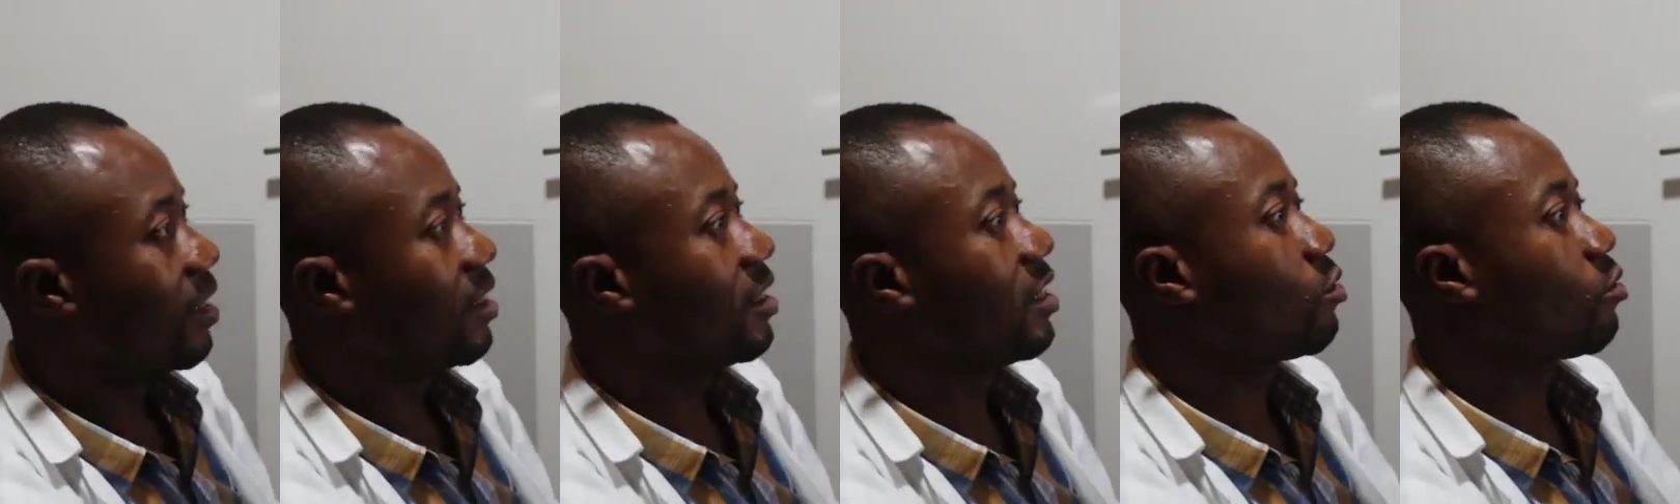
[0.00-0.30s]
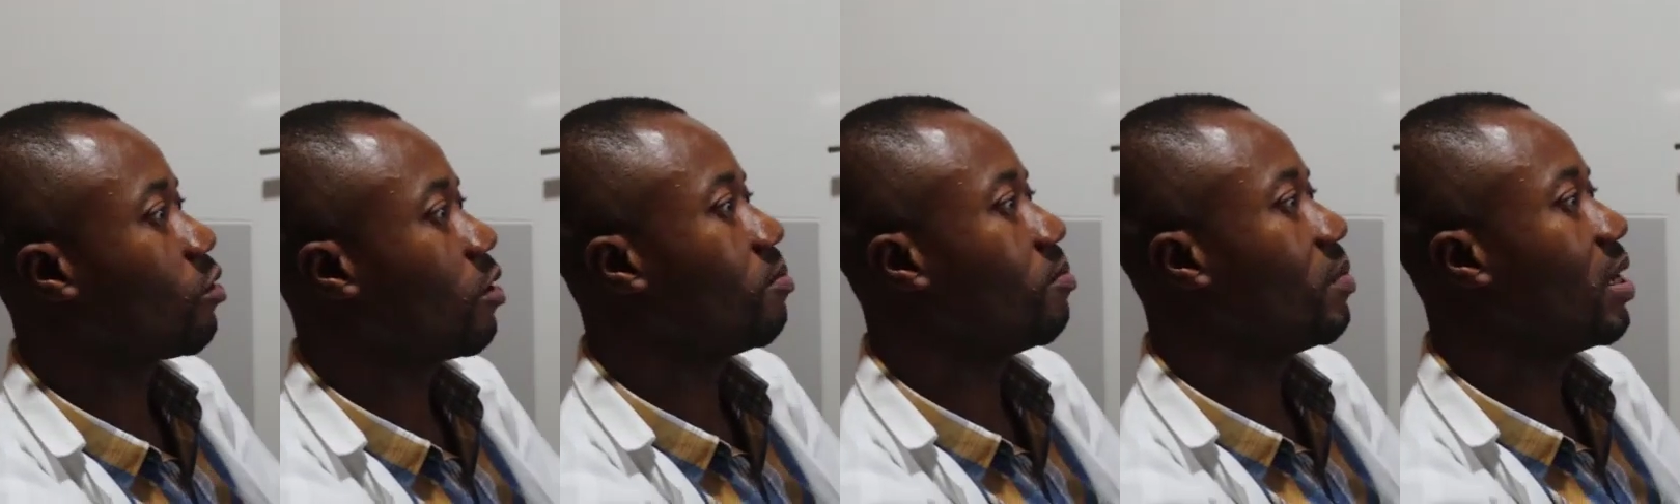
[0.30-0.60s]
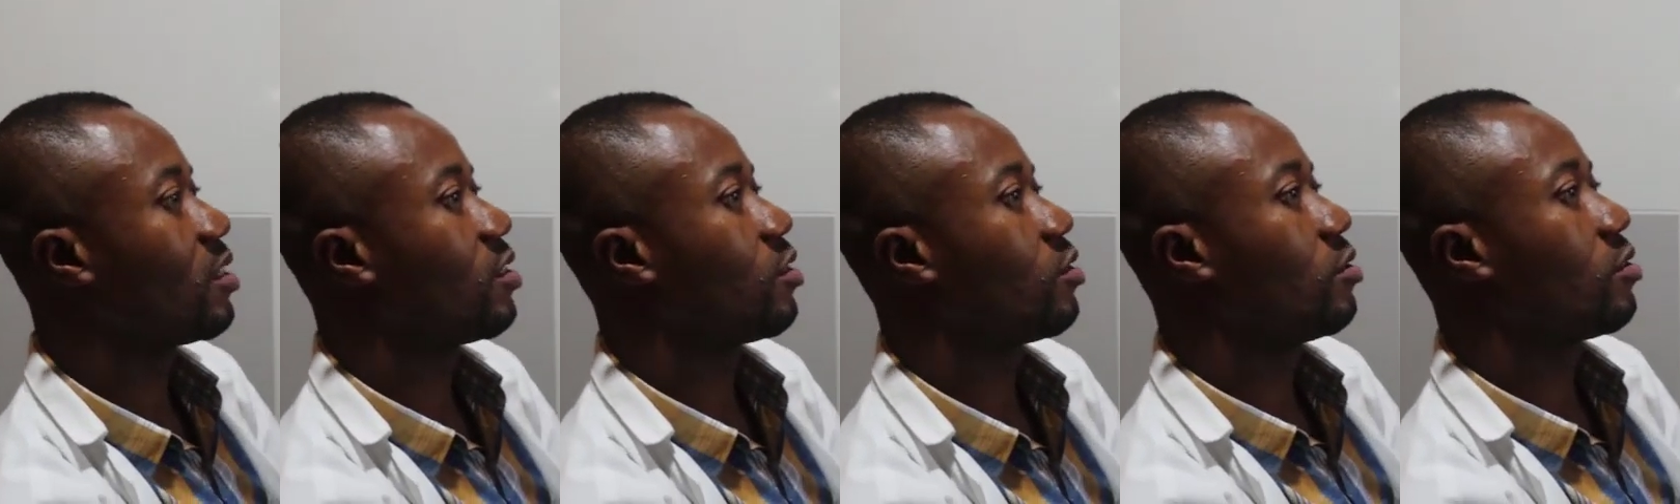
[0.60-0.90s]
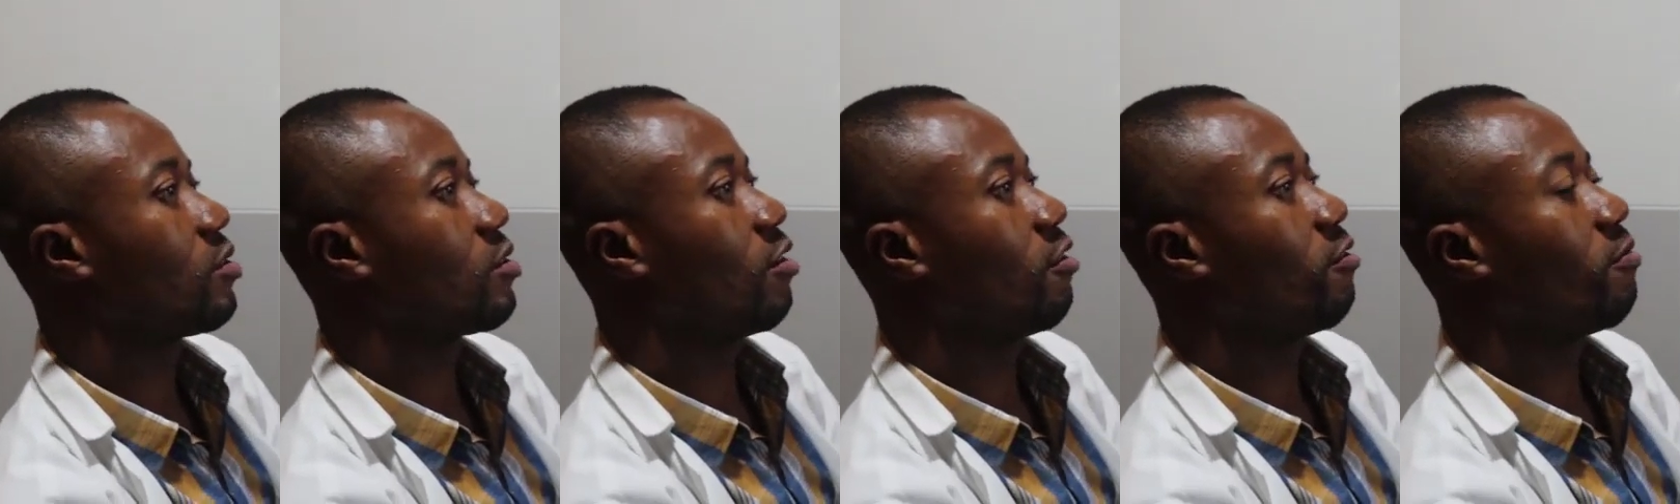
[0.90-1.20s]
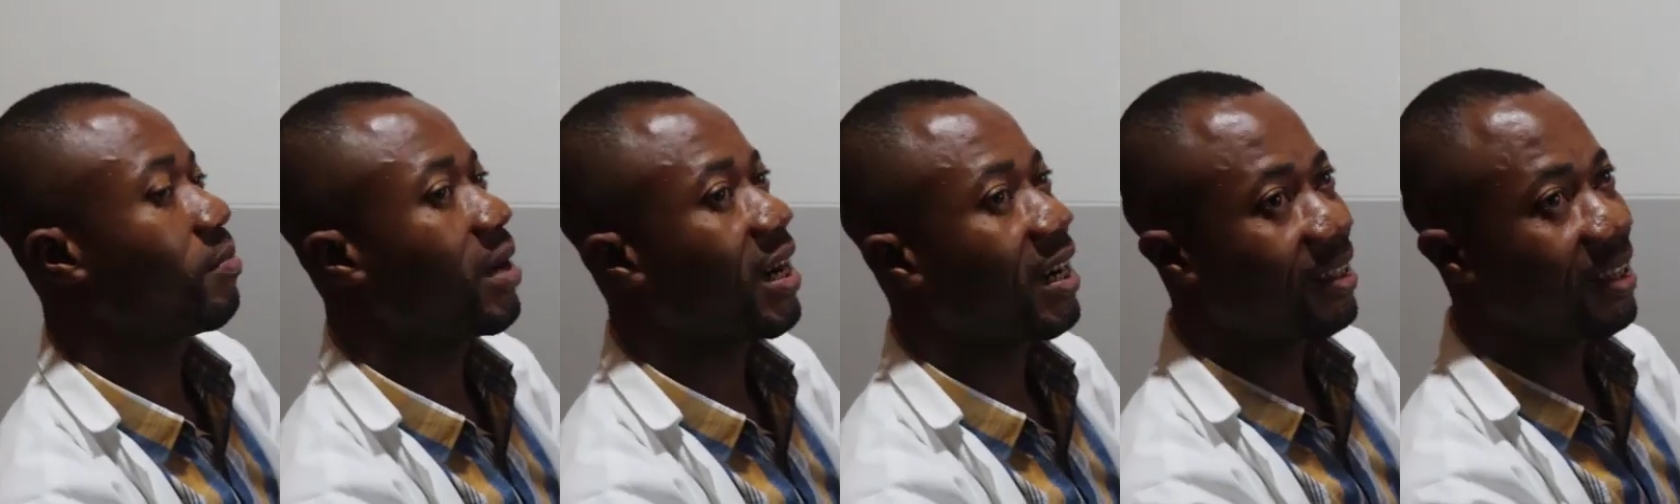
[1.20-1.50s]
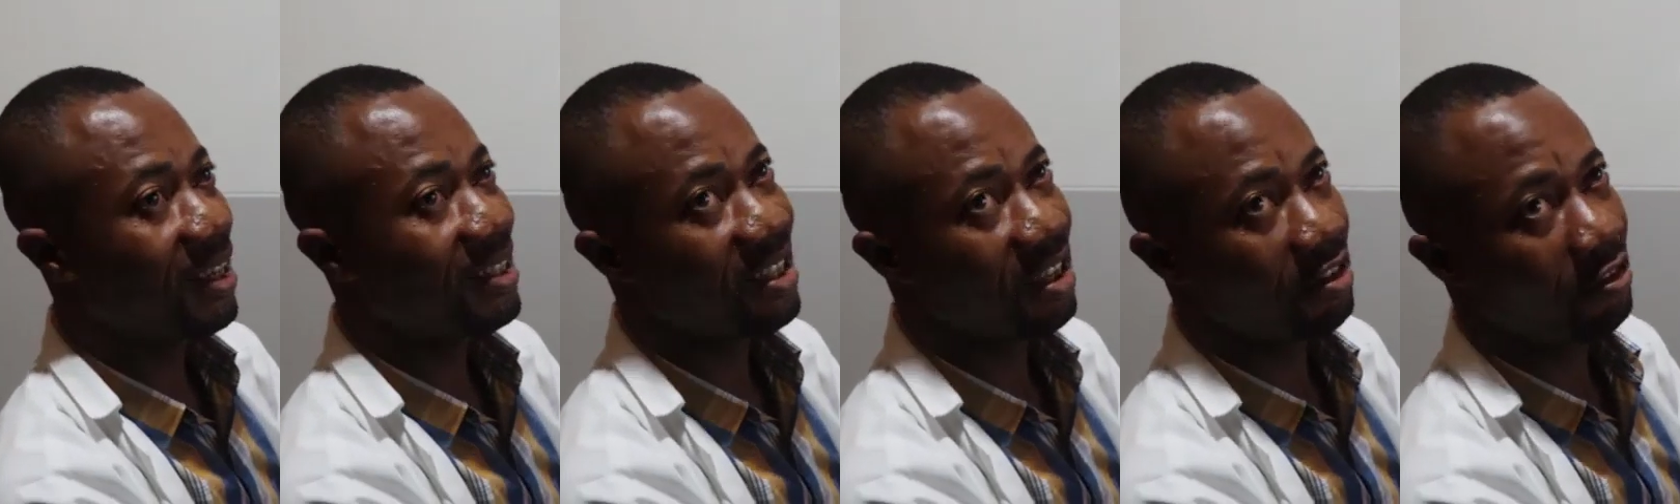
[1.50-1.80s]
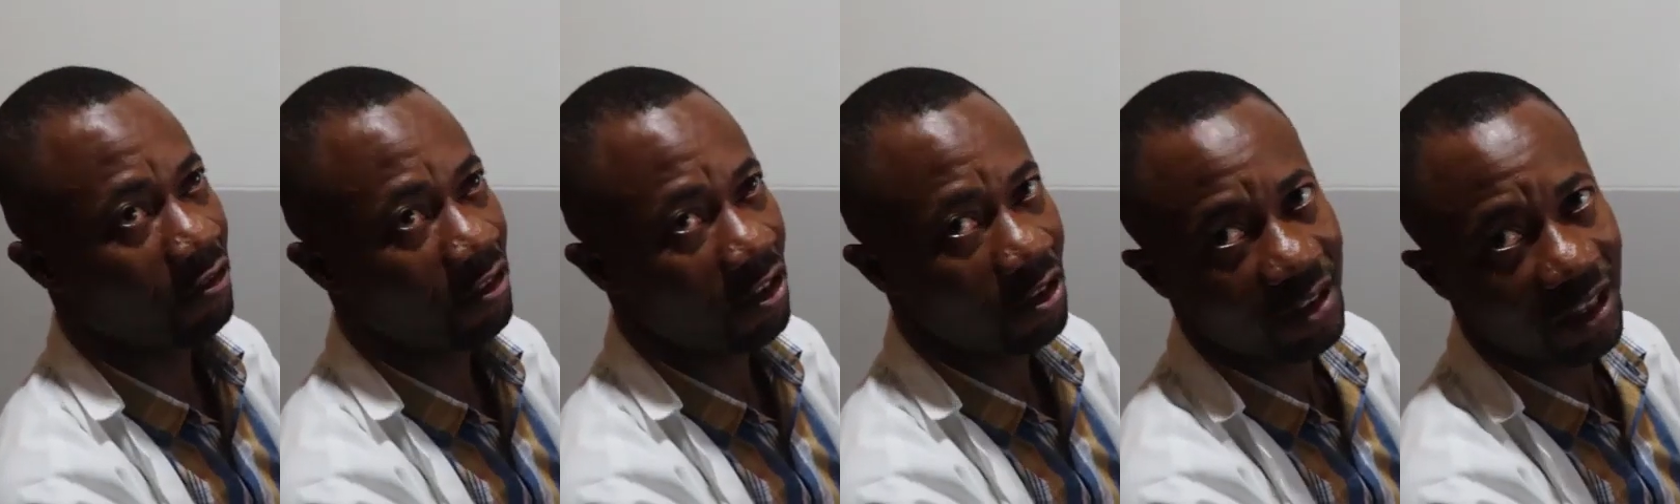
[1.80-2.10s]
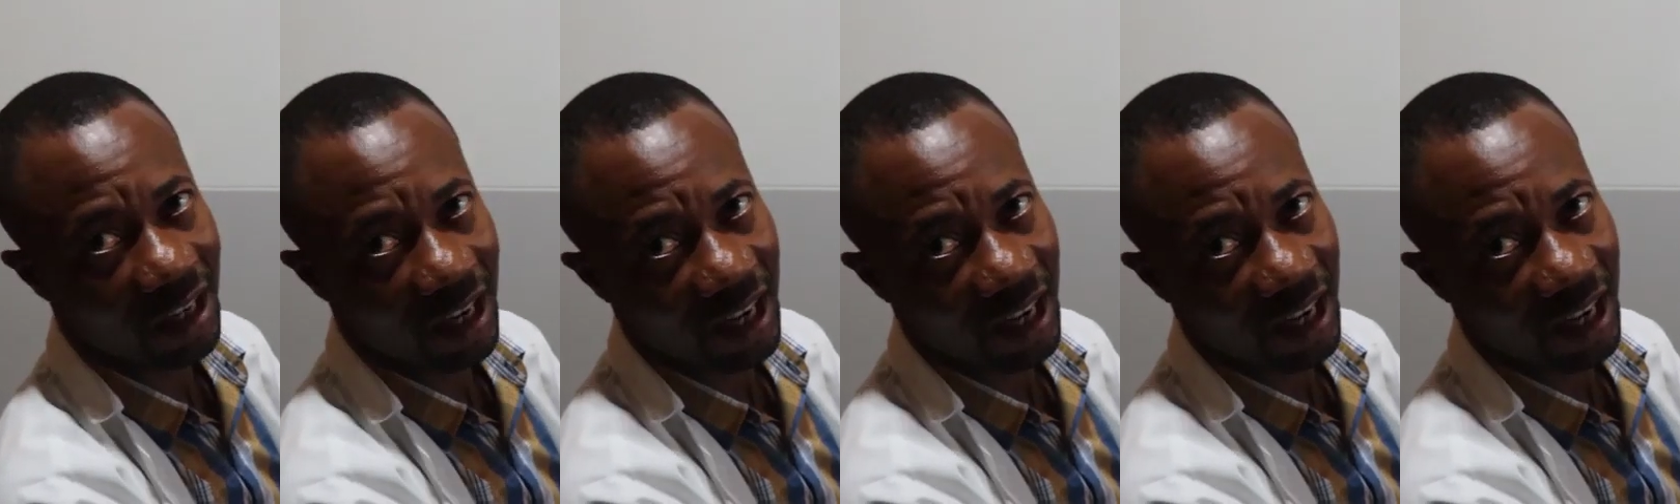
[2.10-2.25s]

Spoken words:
This one makes use of magnetic field